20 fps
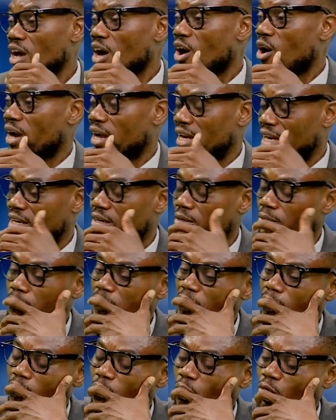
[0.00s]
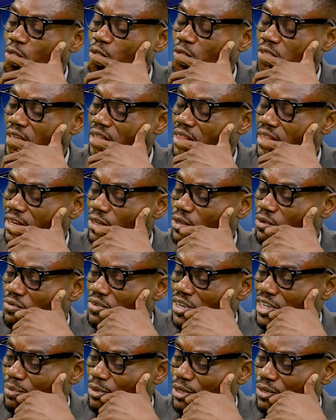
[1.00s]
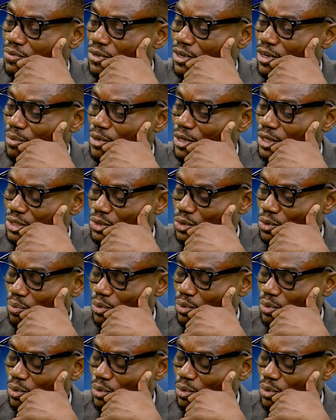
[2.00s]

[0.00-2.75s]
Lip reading: Okay, now, we want to say thank you very much for coming on SOUQ